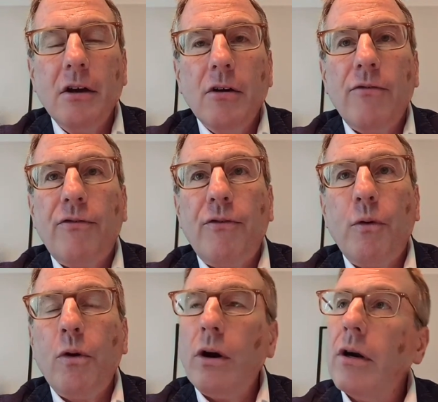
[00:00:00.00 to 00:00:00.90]

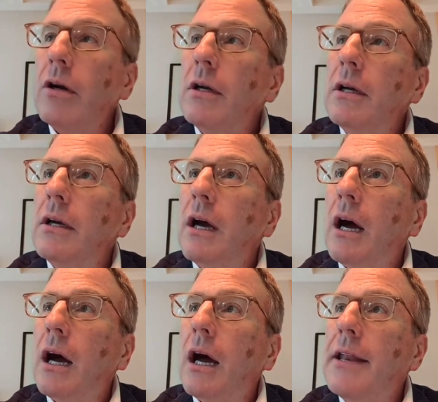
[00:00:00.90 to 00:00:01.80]
for
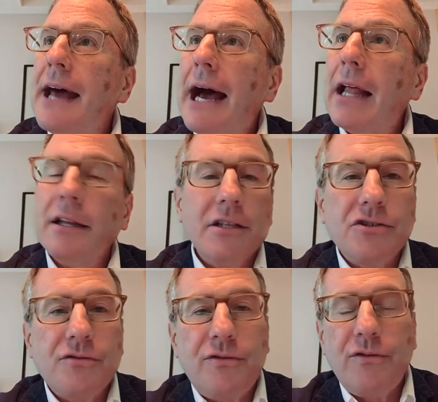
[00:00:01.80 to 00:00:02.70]

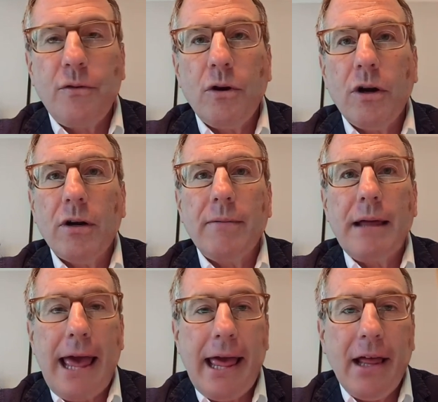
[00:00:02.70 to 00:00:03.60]
knowledge, for
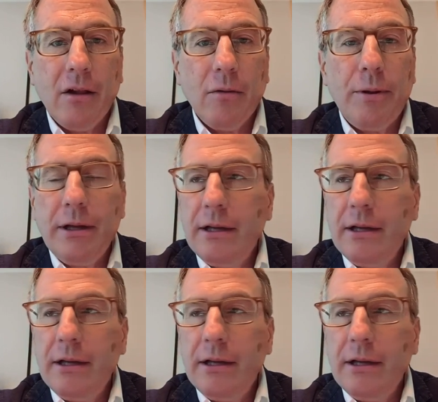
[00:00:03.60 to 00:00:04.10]
help,